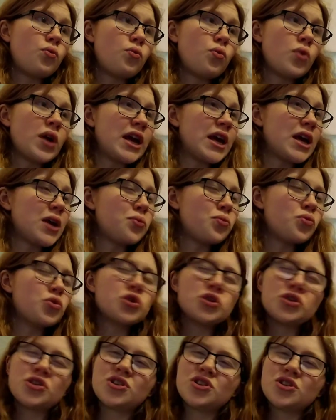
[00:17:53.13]
we
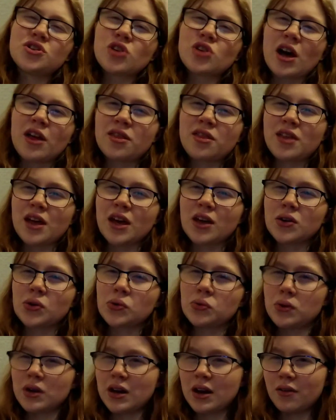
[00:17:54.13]
would, I think,
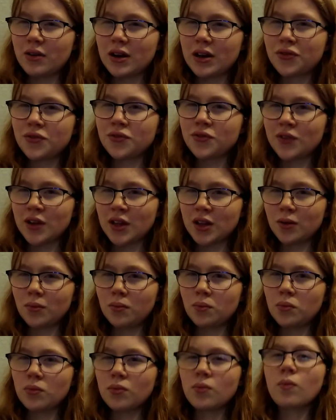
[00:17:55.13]
ordinarily
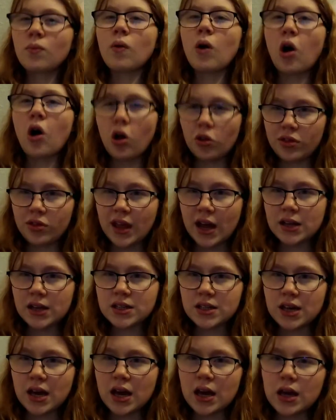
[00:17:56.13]
film on that
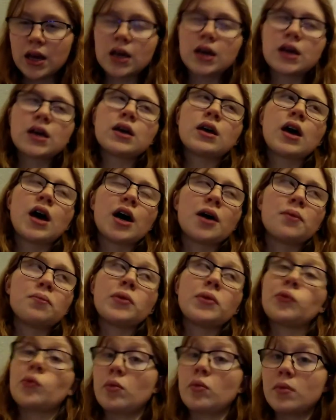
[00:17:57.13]
day,
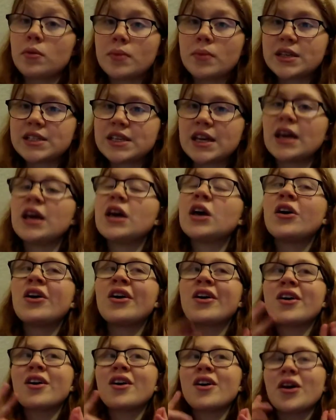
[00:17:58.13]
but we'll be busy.
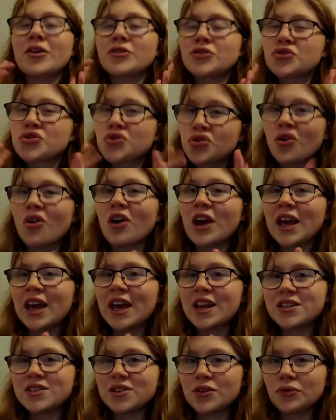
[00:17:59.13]
I'm going to try and
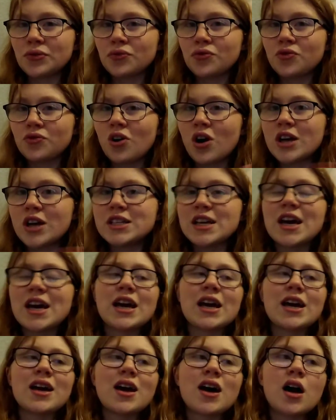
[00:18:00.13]
get it done on
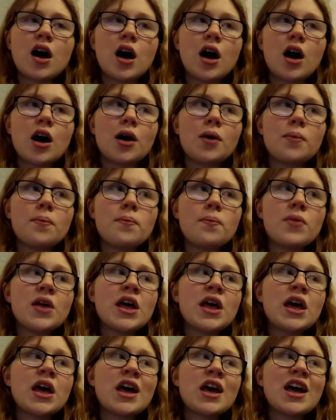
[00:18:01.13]
Friday.
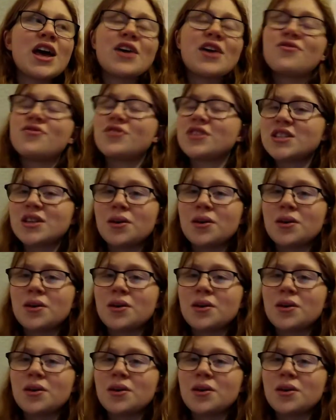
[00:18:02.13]
If for